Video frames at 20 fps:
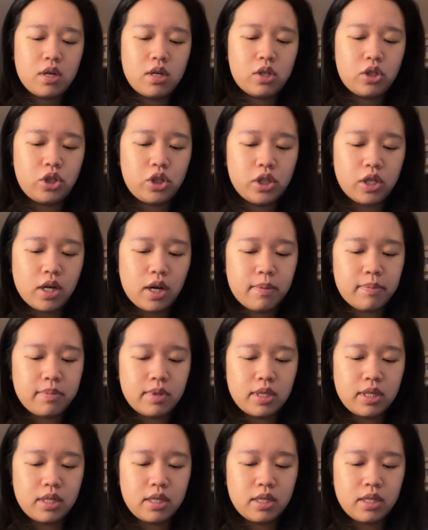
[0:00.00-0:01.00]
She got
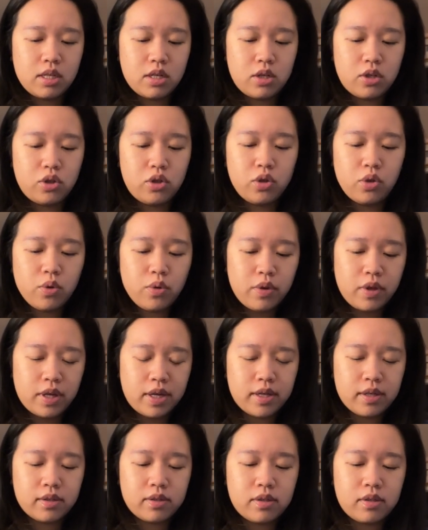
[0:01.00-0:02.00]
me two
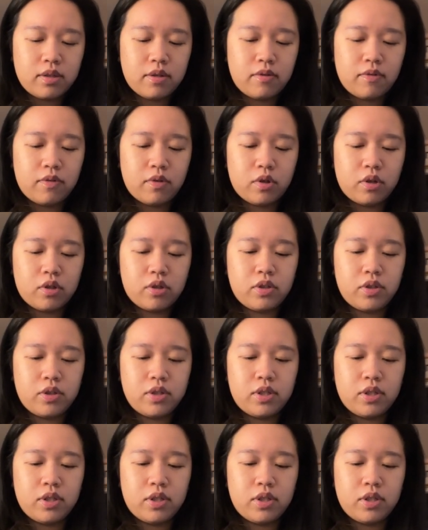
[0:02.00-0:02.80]
things. The first